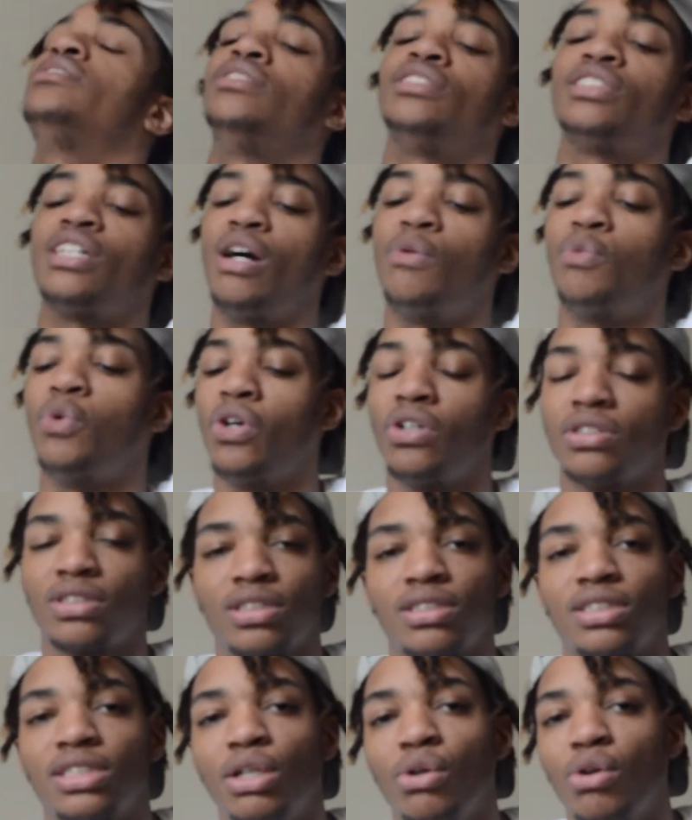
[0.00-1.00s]
John Wall's
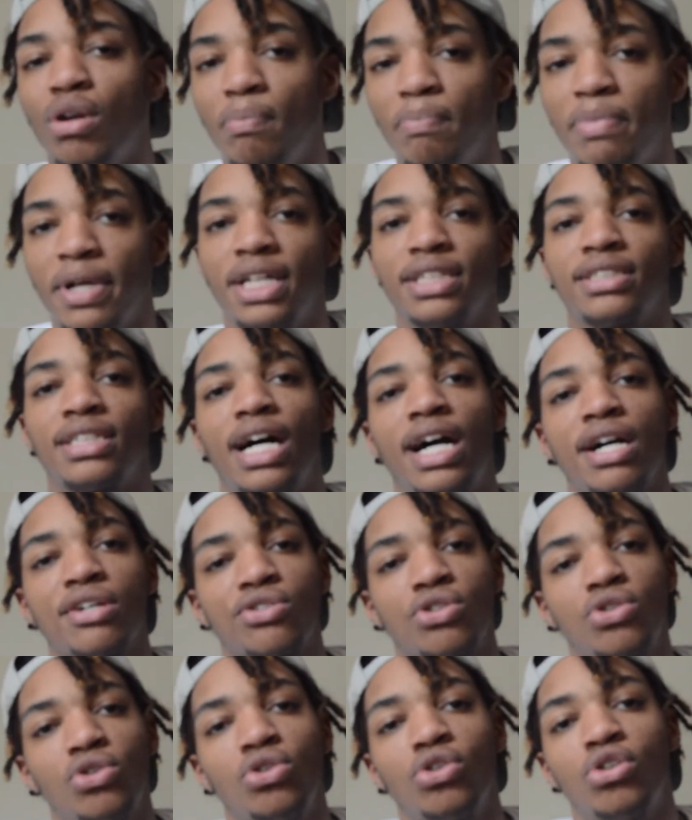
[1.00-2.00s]
is still the best high
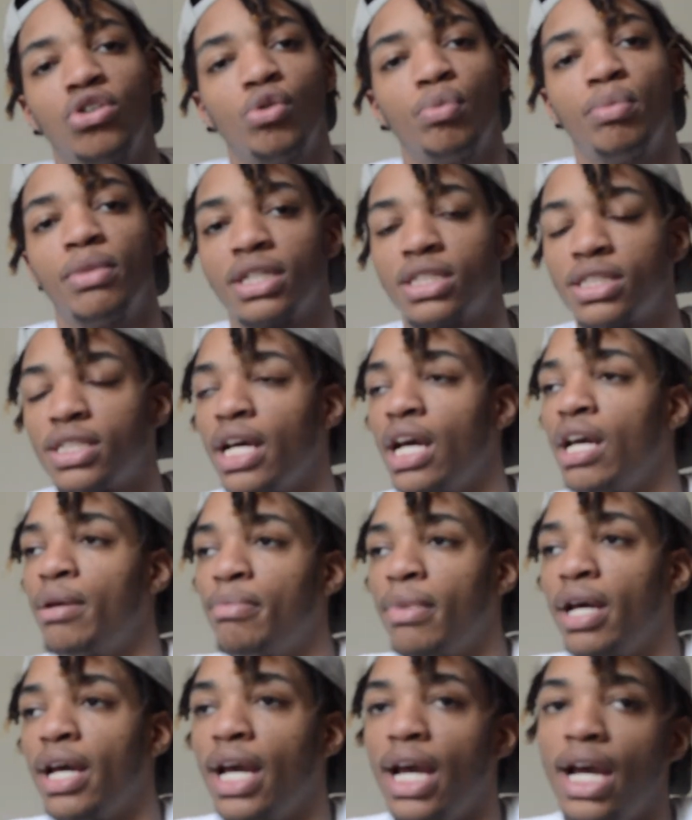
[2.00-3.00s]
school hoop
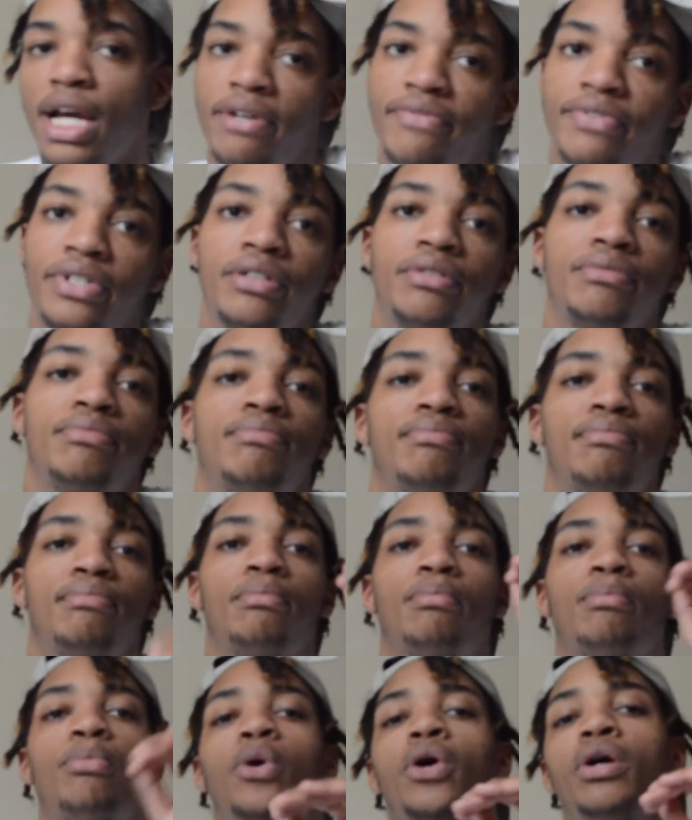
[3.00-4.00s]
mixtape ever,
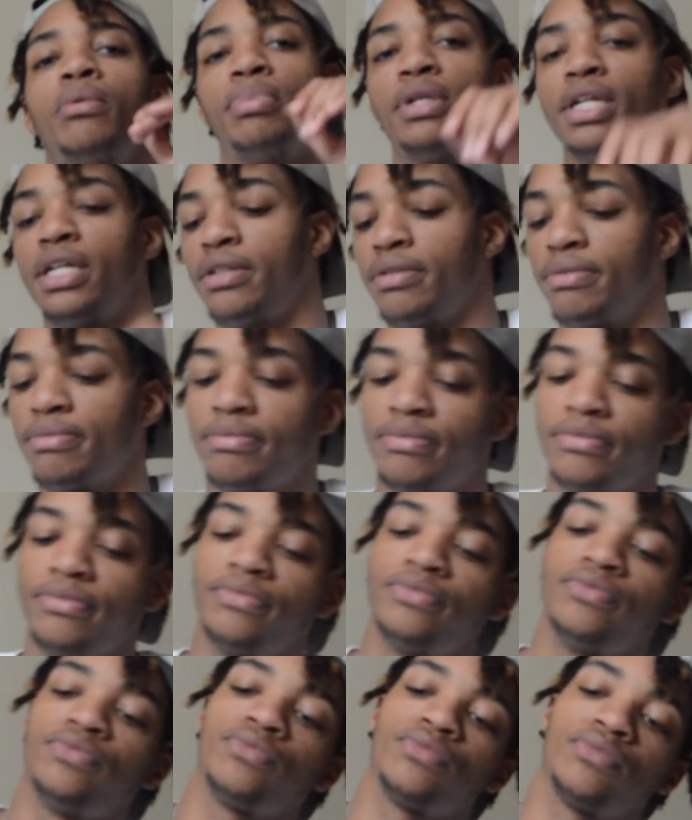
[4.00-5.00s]
point
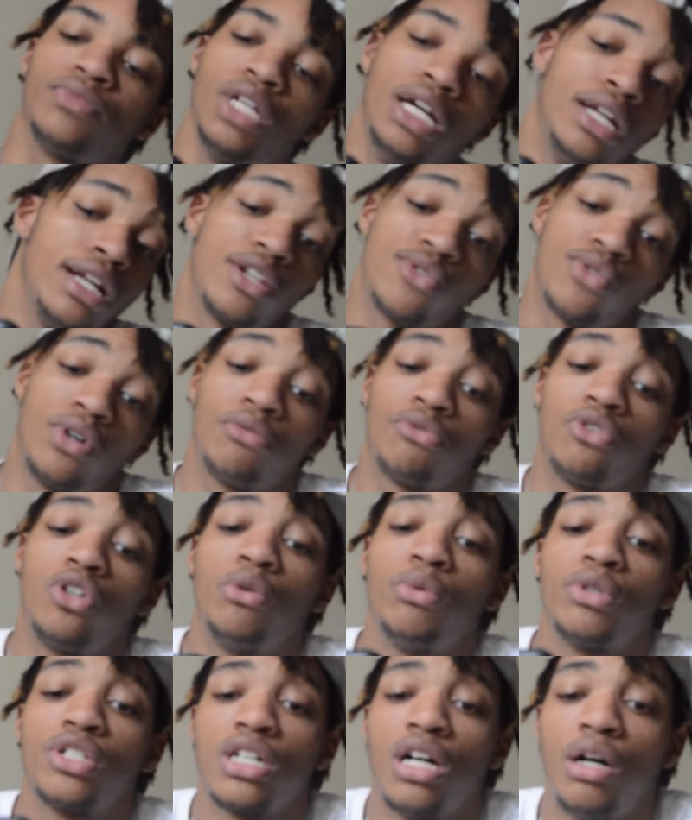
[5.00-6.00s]
blank. And that's why I'm
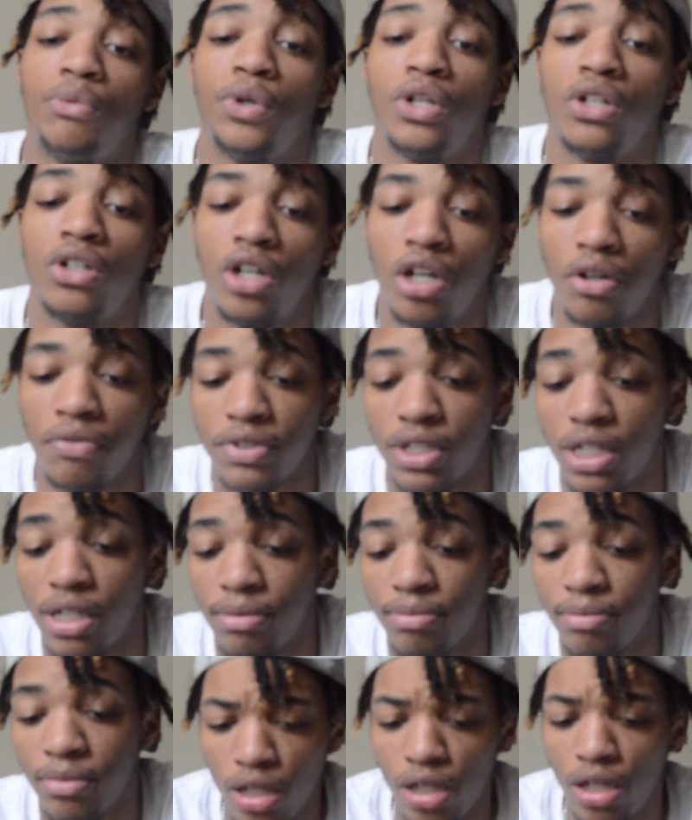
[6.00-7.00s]
going with John Wall off
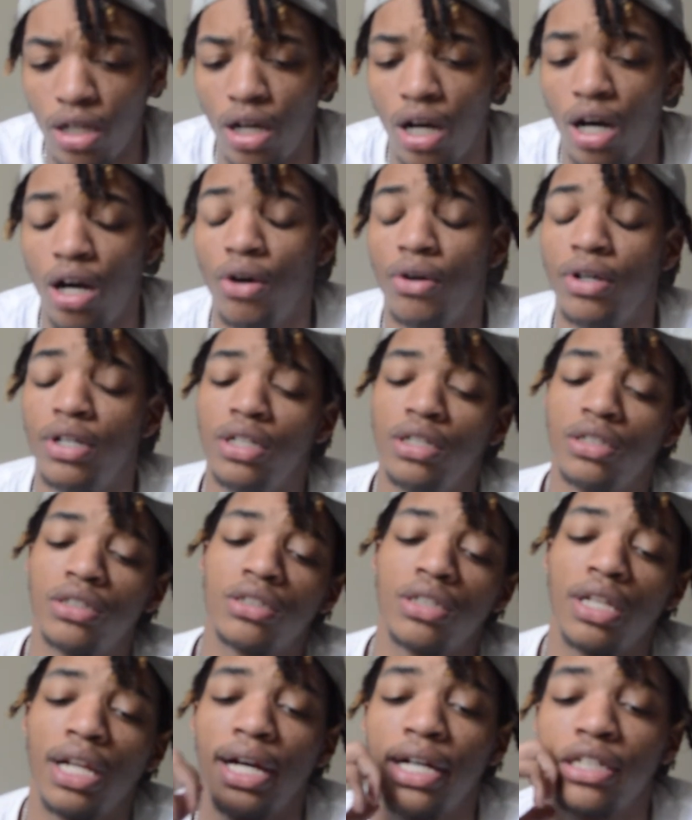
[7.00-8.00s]
top. Oh, and
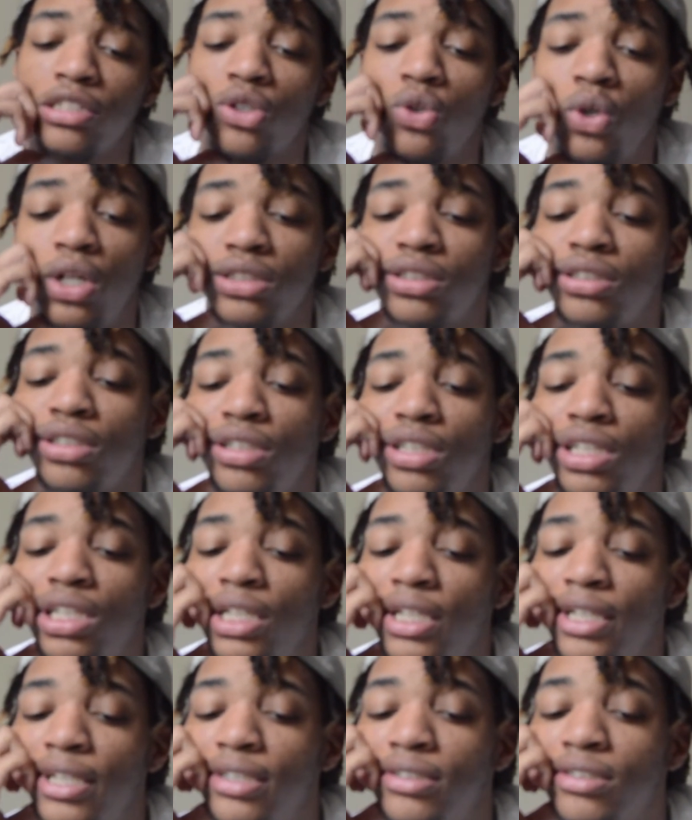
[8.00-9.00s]
his last question
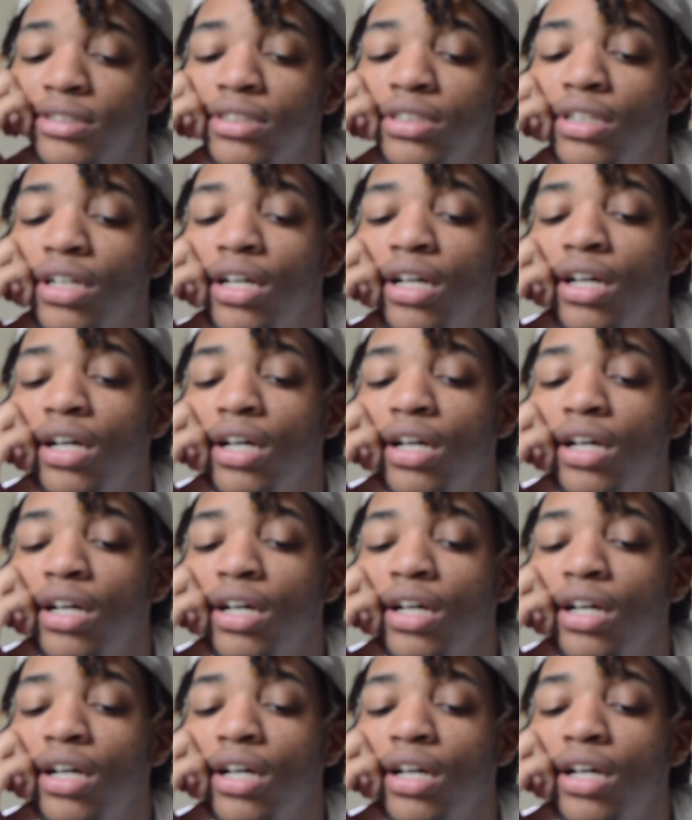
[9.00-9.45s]
is,